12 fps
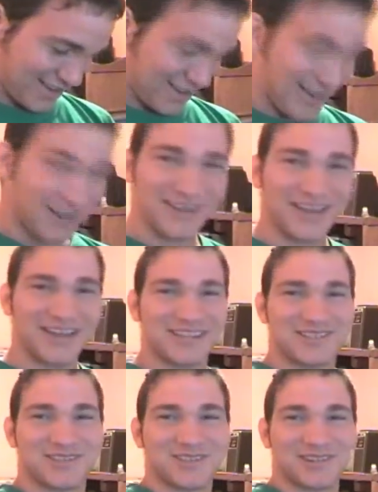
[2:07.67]
Okay,
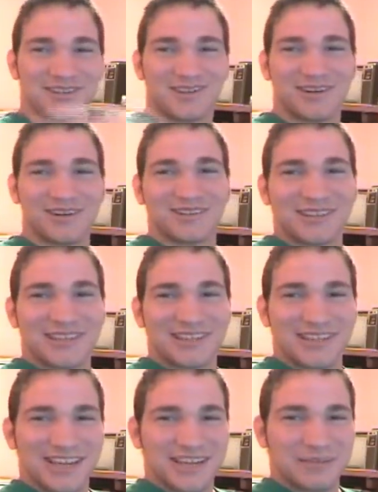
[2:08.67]
let's turn on our little
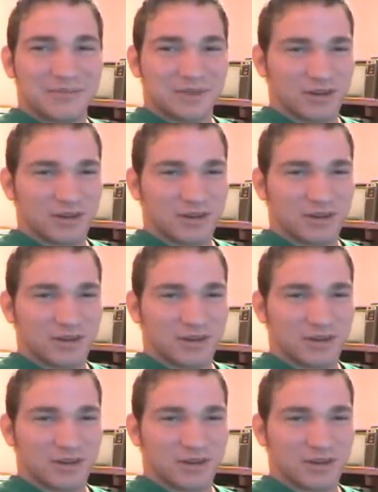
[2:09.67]
light, our